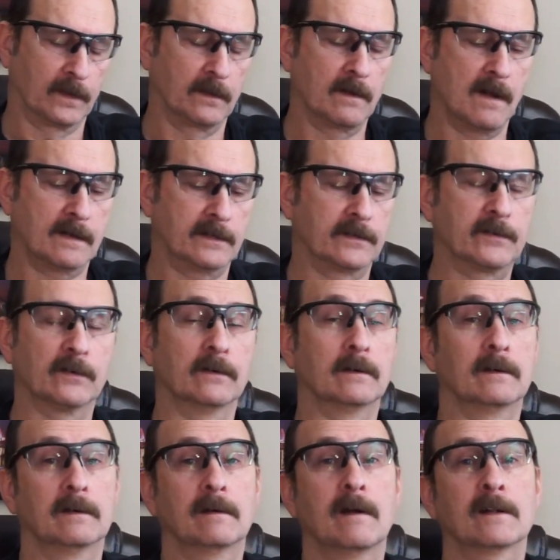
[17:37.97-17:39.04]
not to
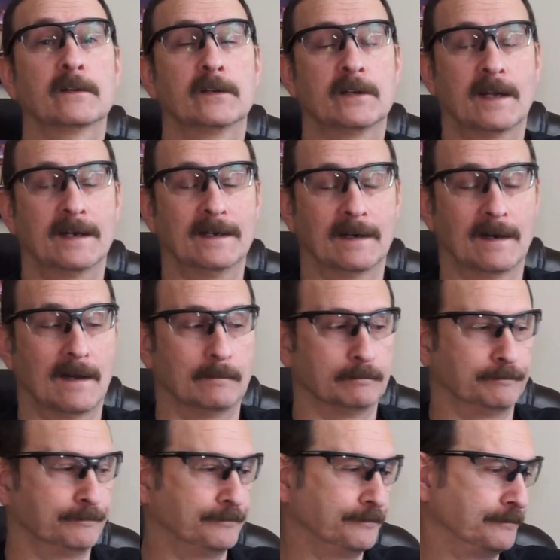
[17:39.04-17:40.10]
tighten it up.
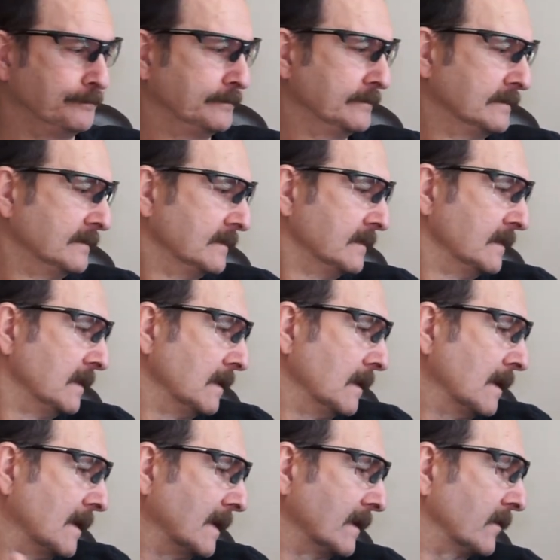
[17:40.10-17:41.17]

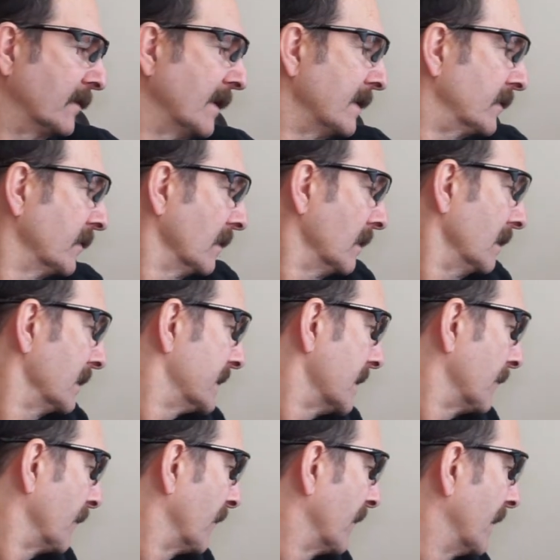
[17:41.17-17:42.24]
All right, so that's your little
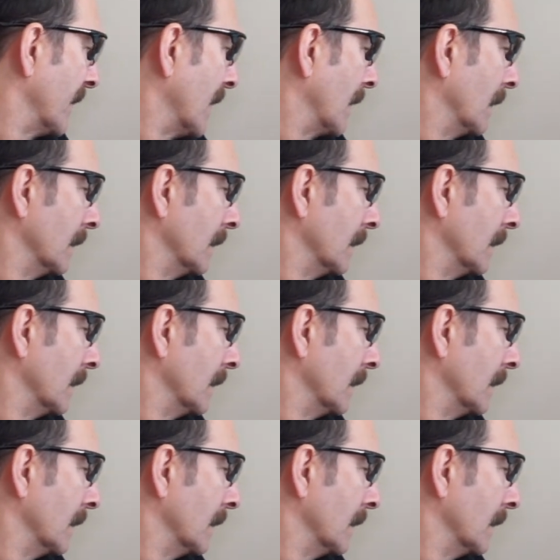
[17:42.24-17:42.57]
tip for the day.